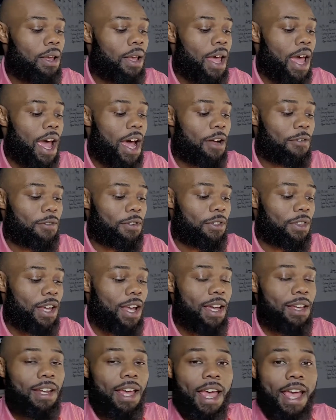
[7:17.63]
After
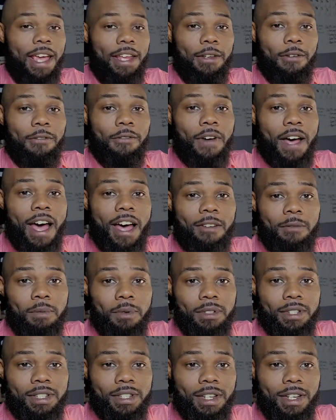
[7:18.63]
that,
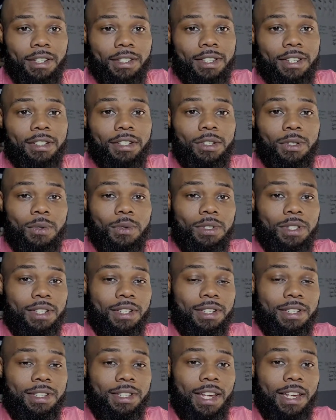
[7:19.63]
85% use the
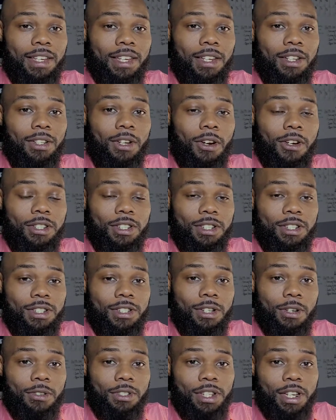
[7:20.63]
second largest
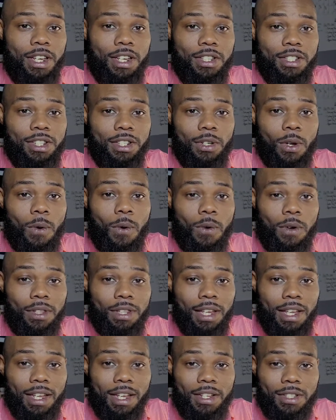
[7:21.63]
search engine on
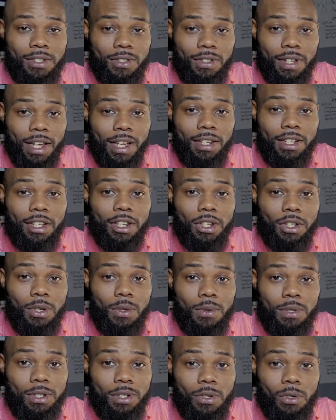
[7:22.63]
the internet,
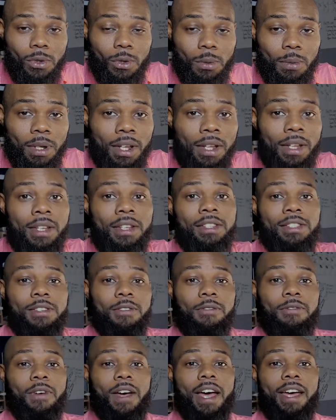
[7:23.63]
YouTube, to
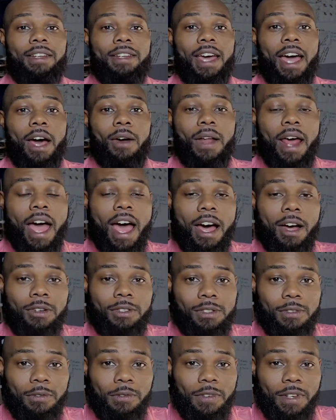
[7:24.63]
find out how
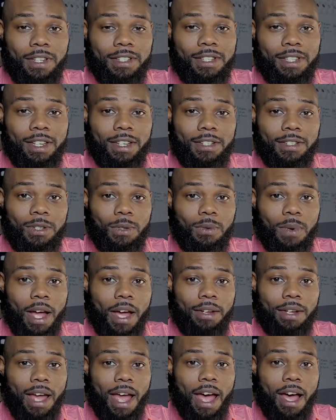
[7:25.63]
to fix things around
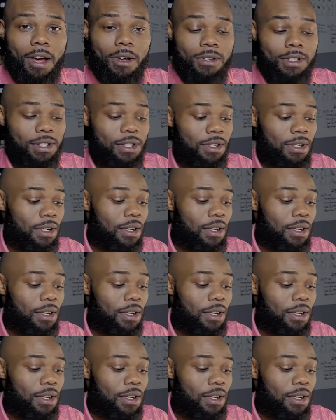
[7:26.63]
the house.